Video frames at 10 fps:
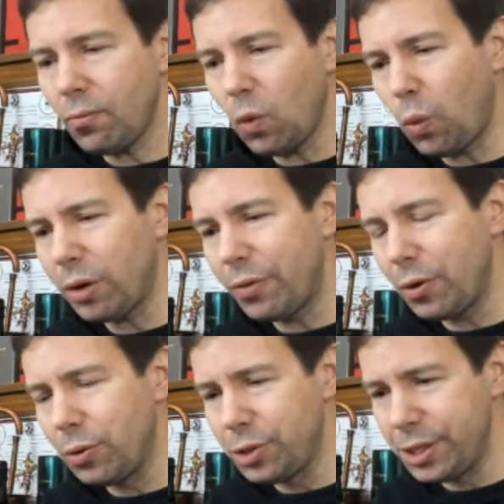One of
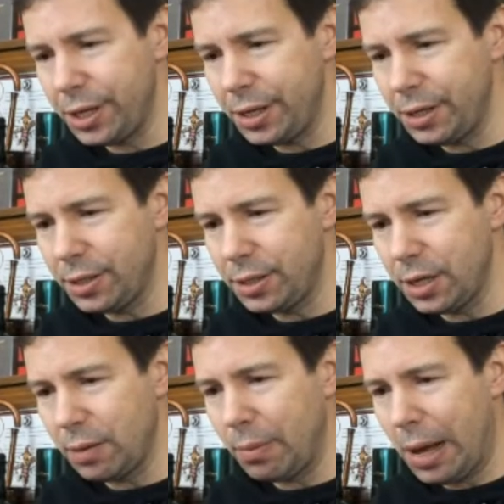those is
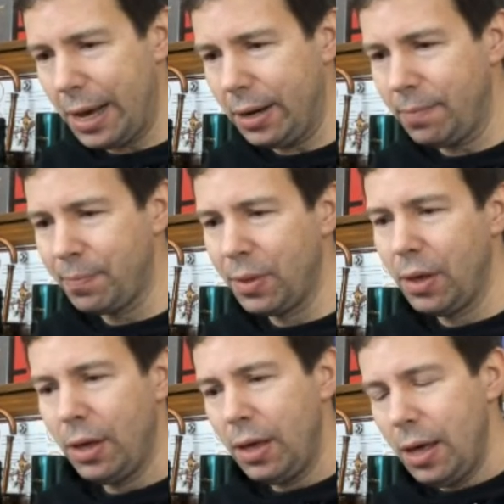mine,
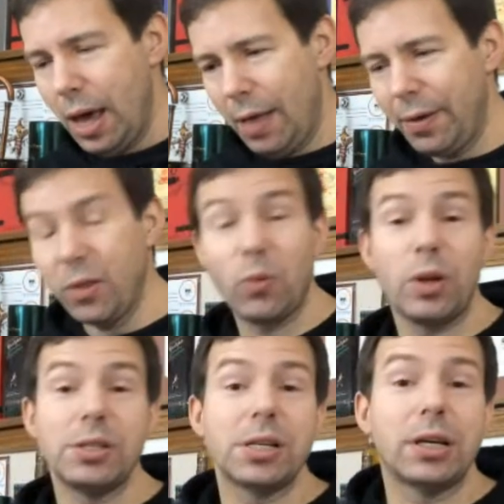and the other
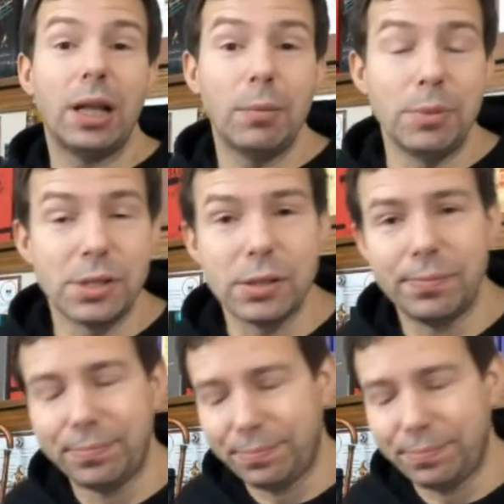one's the club's.